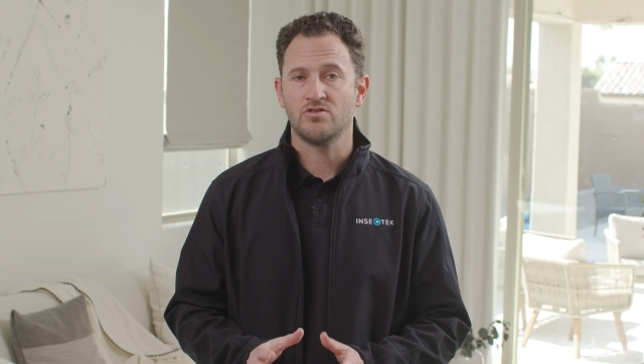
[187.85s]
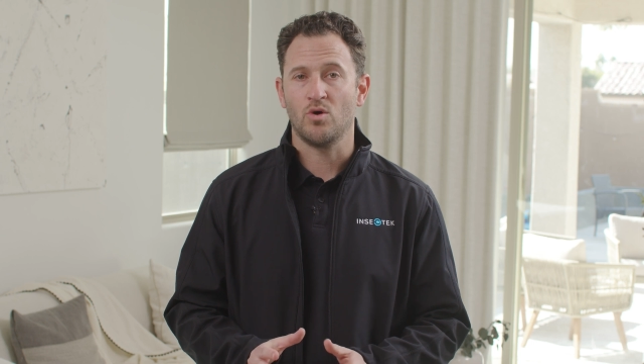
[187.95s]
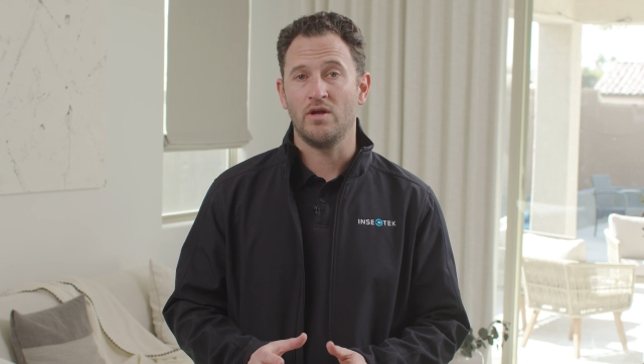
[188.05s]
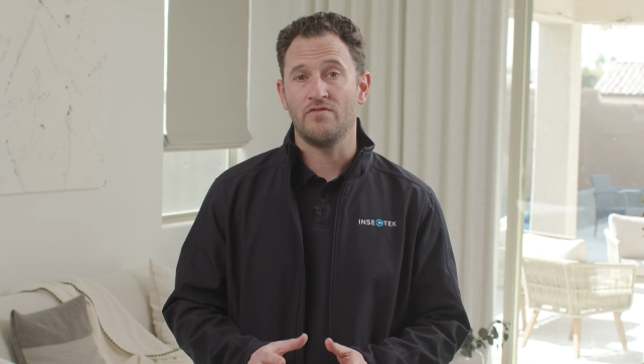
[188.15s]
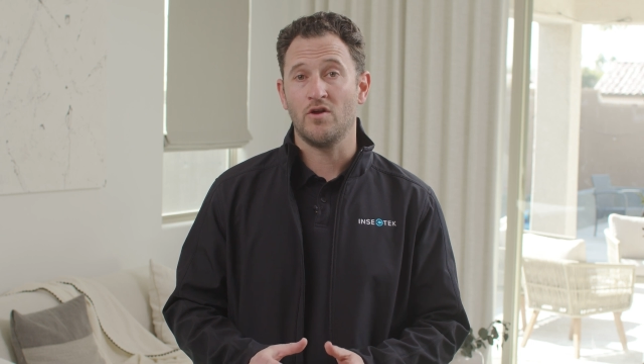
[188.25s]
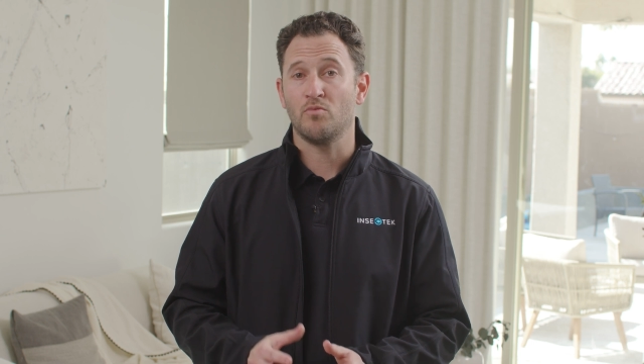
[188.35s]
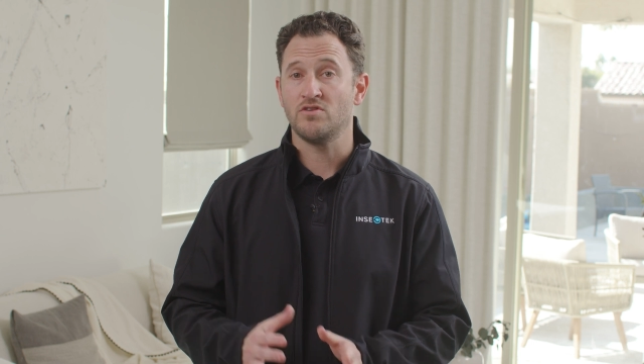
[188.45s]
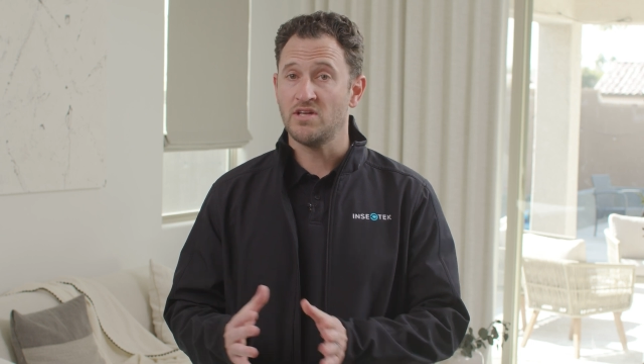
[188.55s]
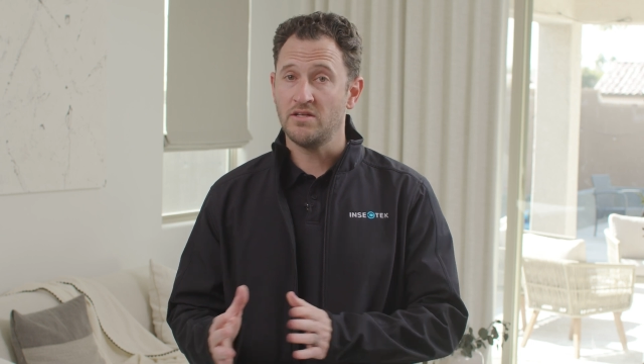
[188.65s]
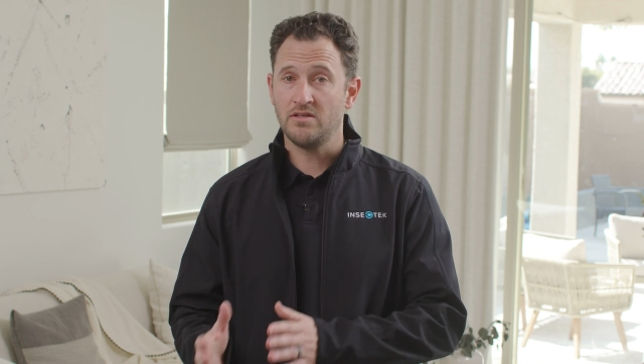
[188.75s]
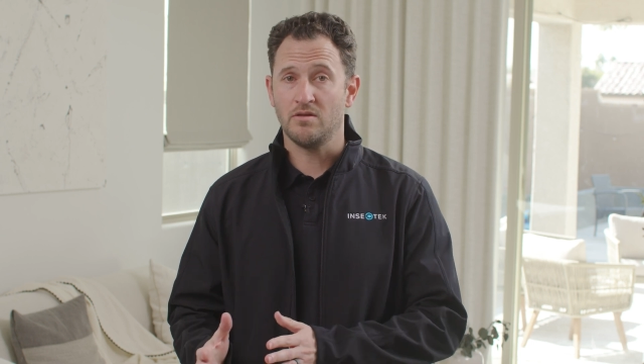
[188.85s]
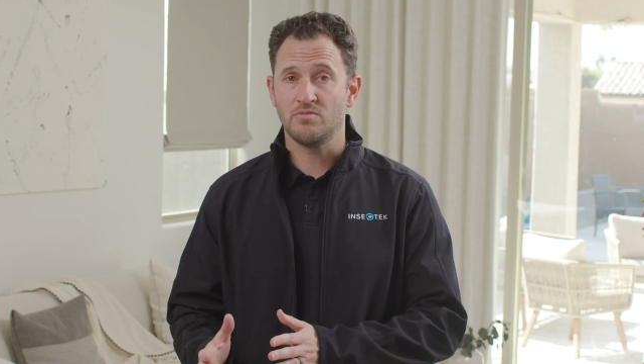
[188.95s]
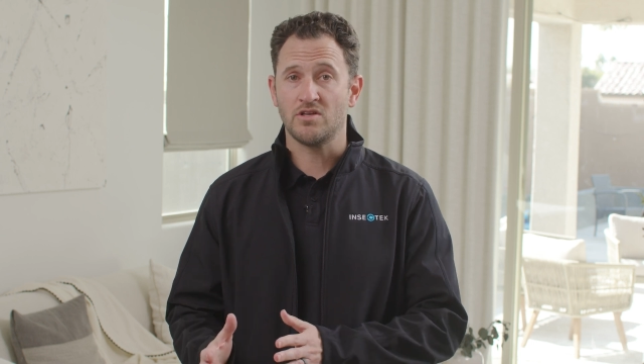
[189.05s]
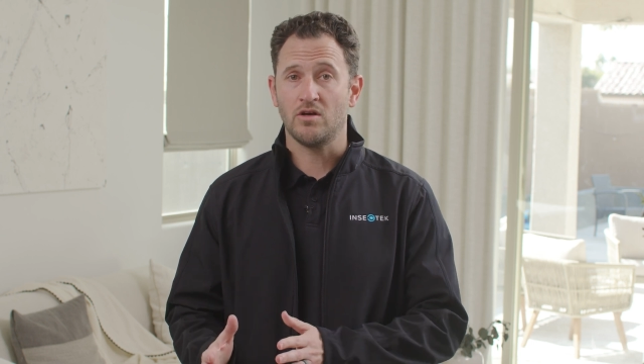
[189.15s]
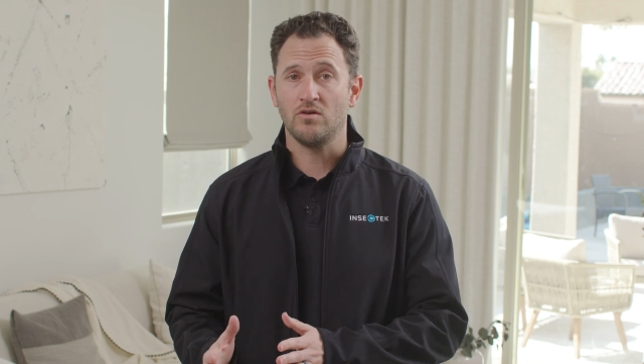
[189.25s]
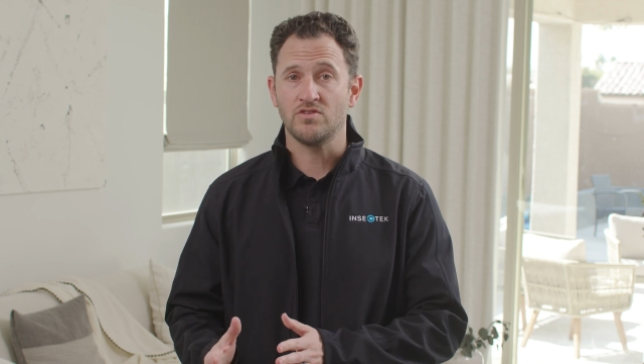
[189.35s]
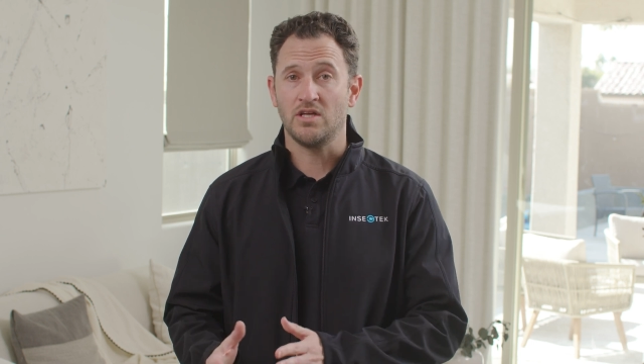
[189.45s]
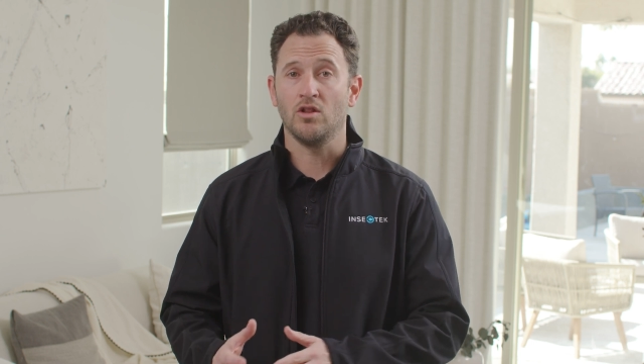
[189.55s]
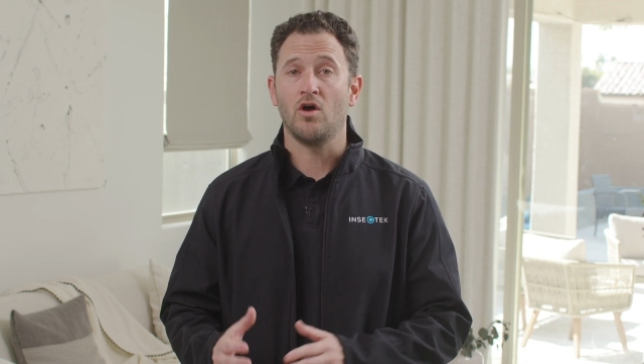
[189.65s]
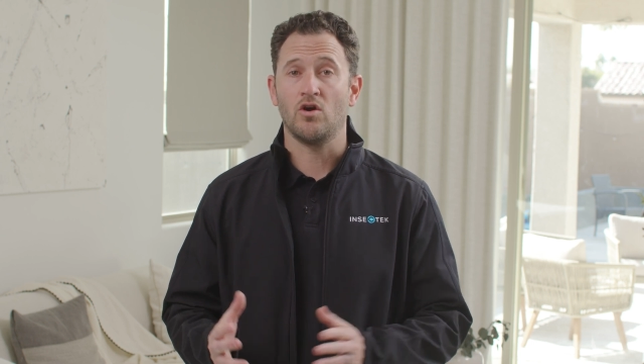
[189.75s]
so if they're presenting themselves
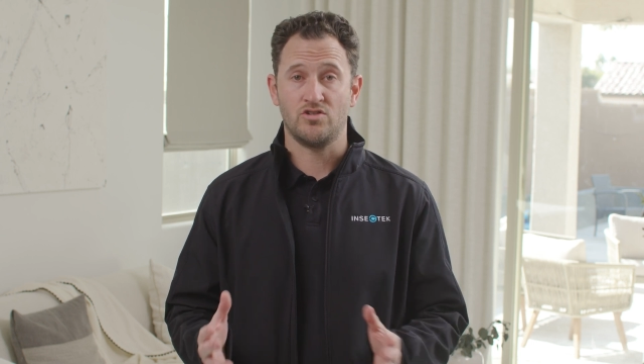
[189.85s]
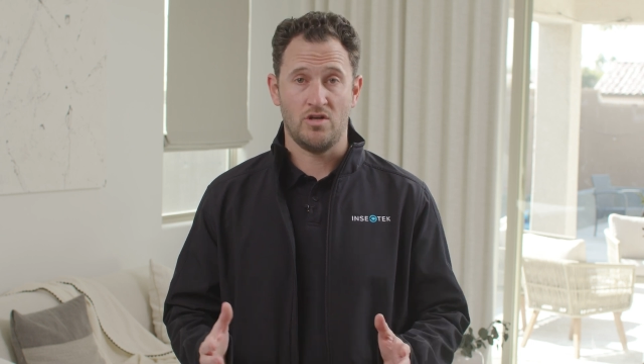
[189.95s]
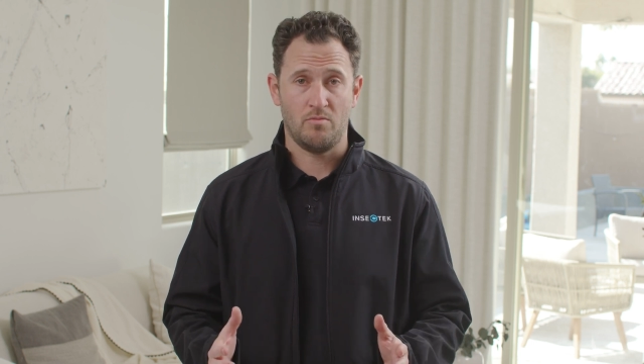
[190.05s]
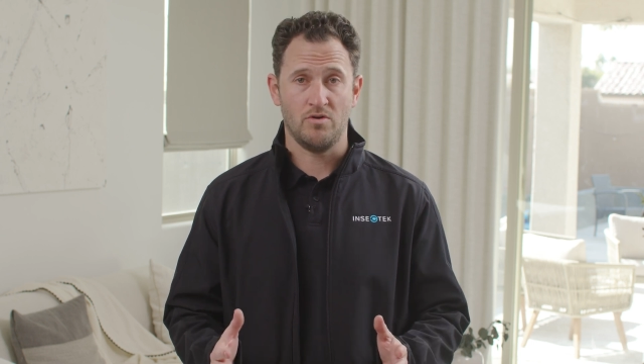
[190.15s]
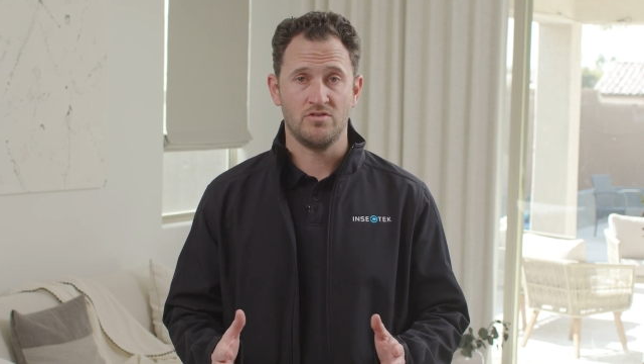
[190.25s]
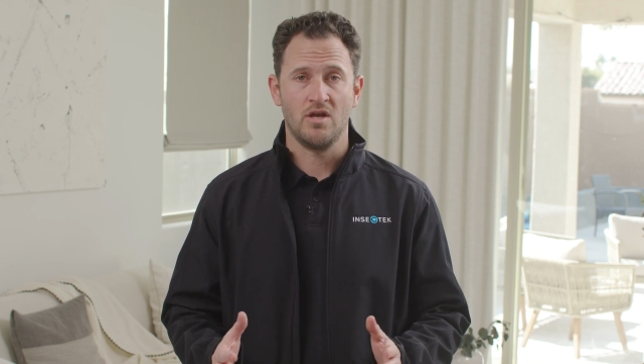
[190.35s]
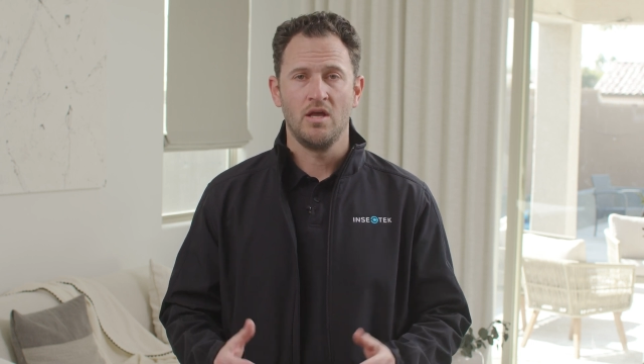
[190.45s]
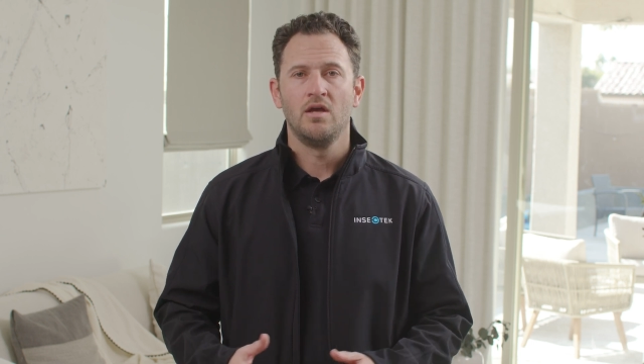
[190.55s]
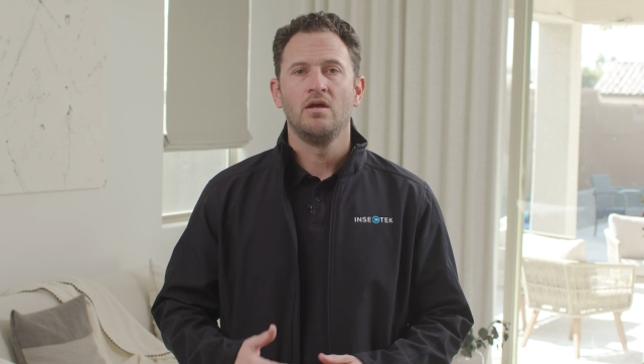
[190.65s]
in large numbers,